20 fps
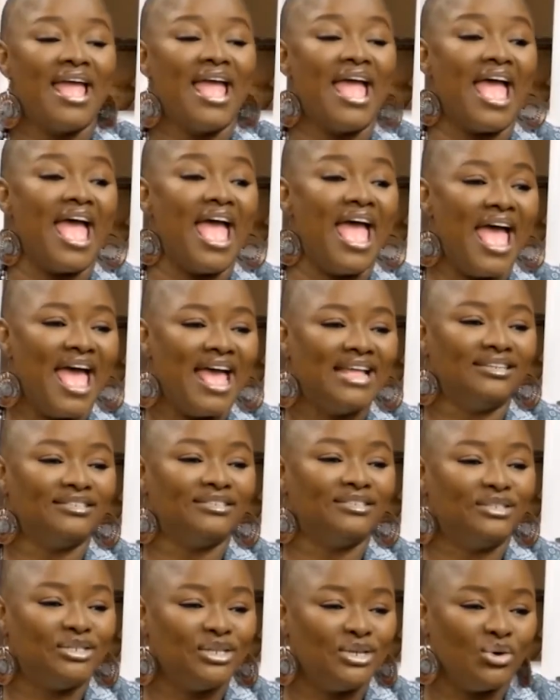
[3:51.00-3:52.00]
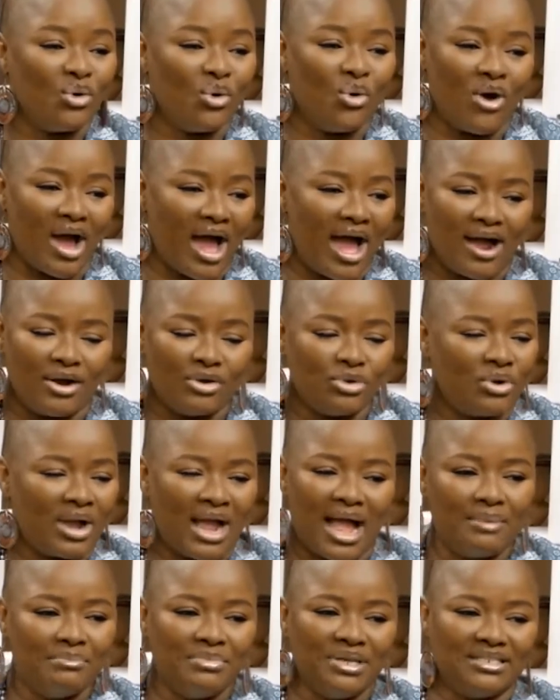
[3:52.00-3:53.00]
Learntor. You
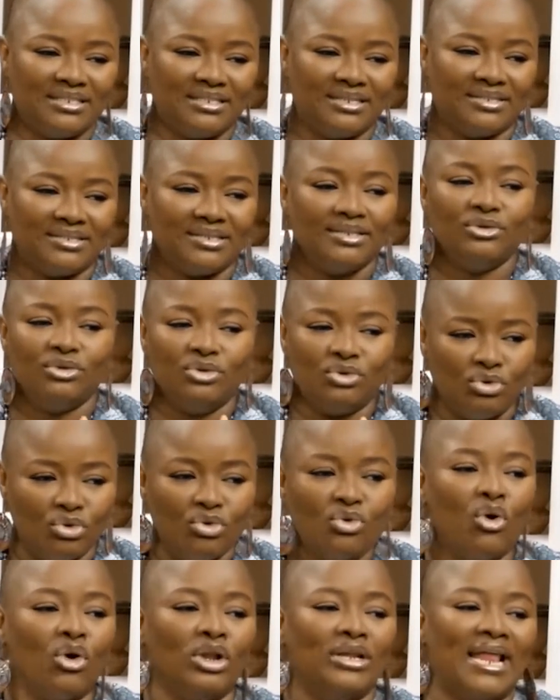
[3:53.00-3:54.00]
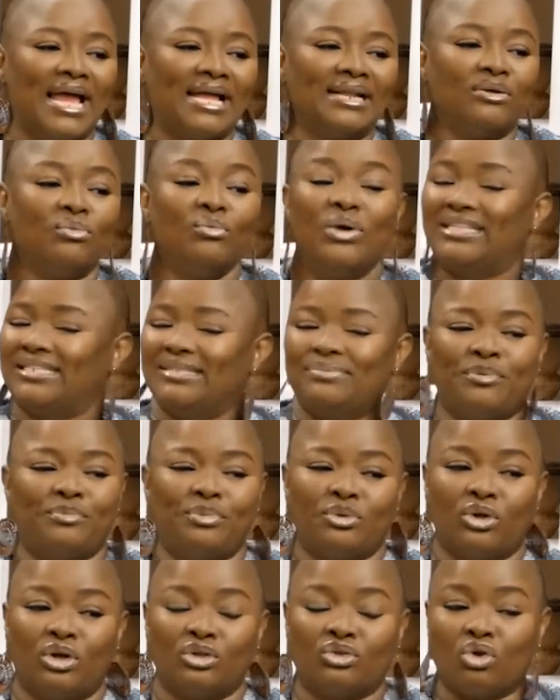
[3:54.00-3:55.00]
can't miss it. You go learn what people
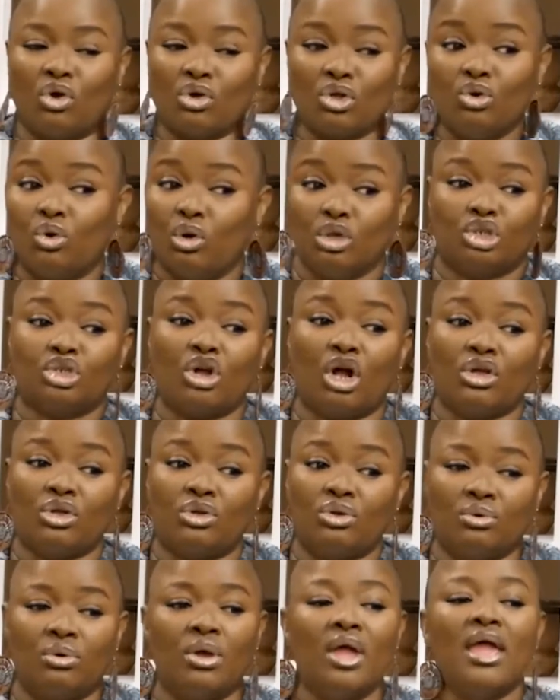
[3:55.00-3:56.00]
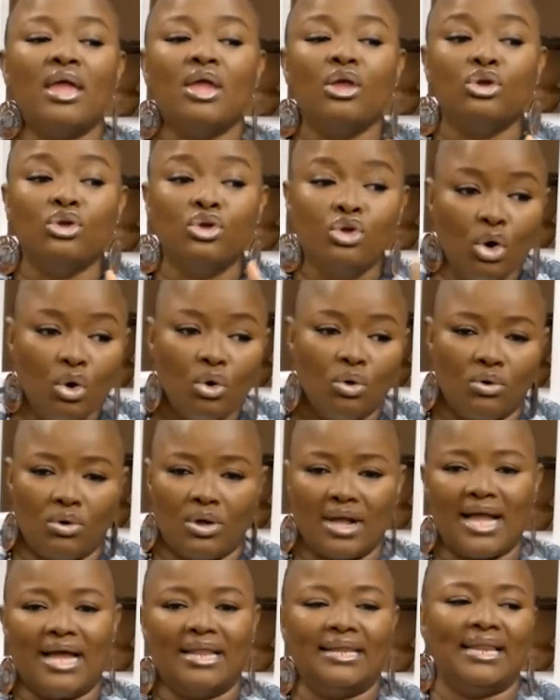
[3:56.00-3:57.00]
don't talk. You go shock you. You
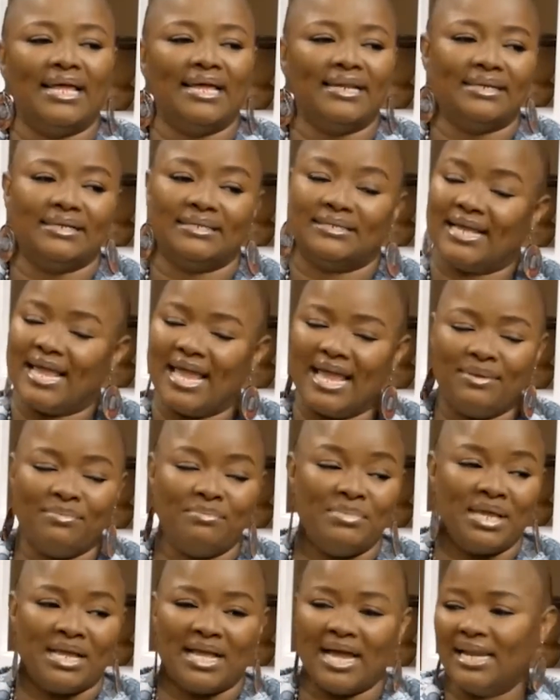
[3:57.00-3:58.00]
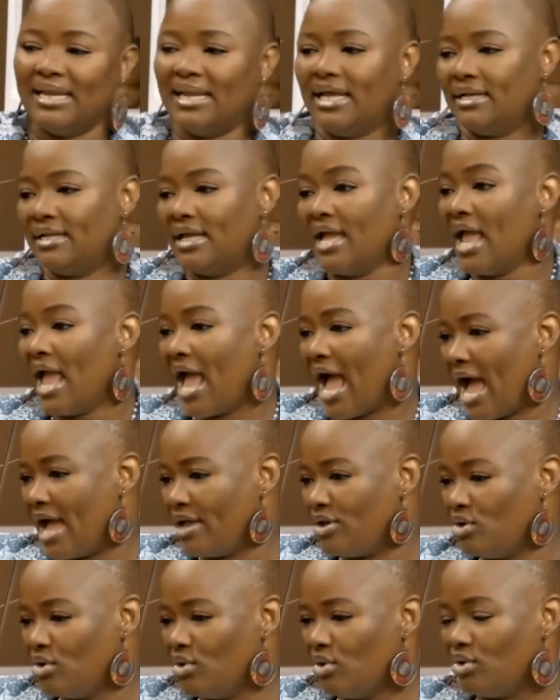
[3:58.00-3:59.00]
can learn it, and me can learn it,
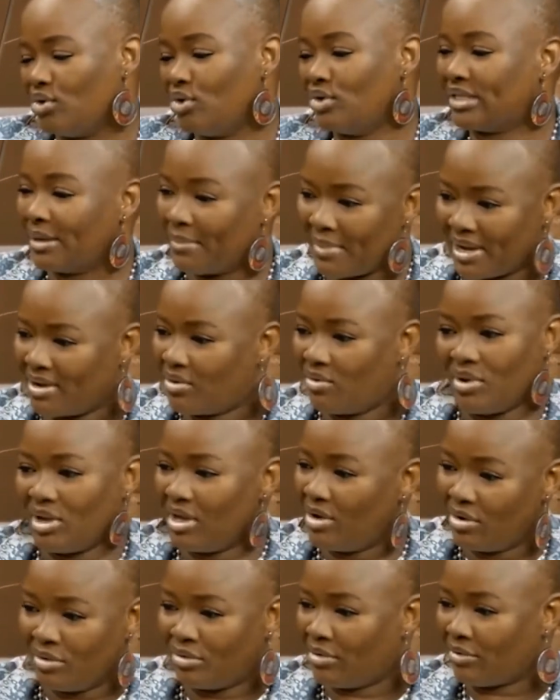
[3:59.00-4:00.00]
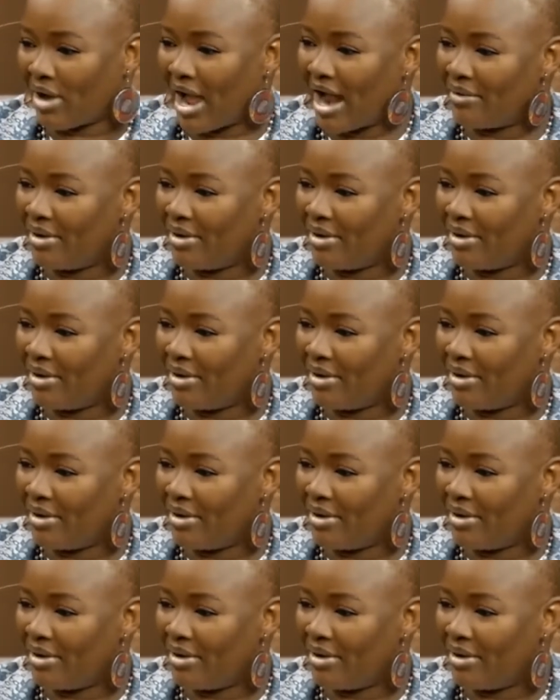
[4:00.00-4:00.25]
and you say make you. I